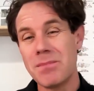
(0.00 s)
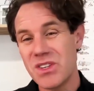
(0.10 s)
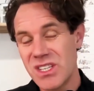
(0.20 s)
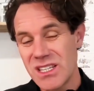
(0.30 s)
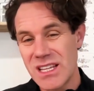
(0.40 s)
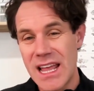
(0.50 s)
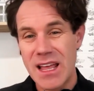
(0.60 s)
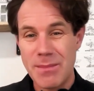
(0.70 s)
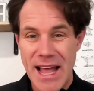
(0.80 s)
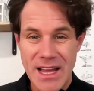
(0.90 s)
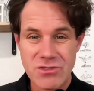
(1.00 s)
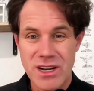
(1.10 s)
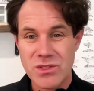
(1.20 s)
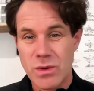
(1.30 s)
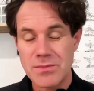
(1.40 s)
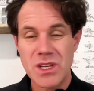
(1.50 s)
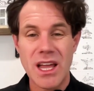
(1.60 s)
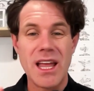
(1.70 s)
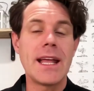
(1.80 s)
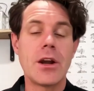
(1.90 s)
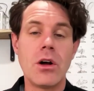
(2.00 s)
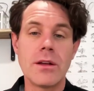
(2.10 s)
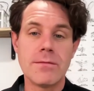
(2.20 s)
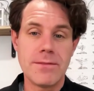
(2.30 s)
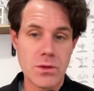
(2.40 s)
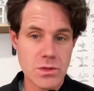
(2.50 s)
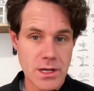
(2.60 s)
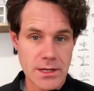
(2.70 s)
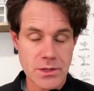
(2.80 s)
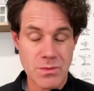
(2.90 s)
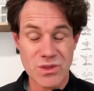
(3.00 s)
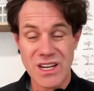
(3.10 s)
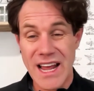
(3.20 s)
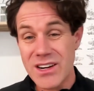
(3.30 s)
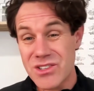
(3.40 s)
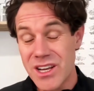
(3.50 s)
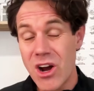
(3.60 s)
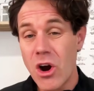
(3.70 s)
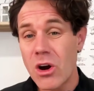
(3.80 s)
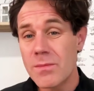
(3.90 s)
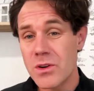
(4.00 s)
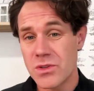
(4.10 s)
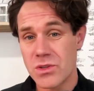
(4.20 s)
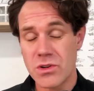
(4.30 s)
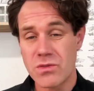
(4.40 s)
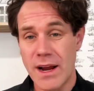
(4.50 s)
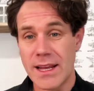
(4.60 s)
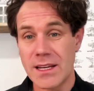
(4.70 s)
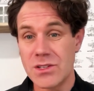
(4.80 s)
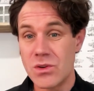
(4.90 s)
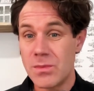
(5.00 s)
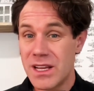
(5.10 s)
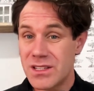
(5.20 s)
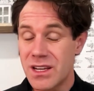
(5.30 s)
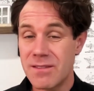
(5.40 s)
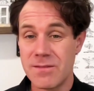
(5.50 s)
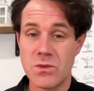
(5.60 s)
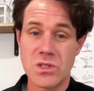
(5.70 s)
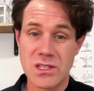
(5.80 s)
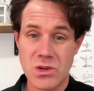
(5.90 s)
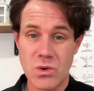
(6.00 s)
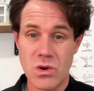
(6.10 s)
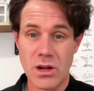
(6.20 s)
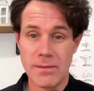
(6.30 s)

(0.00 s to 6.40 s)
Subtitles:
business name, address, website, it can all confuse customers and actually harm your search ranking too, because it confuses Google.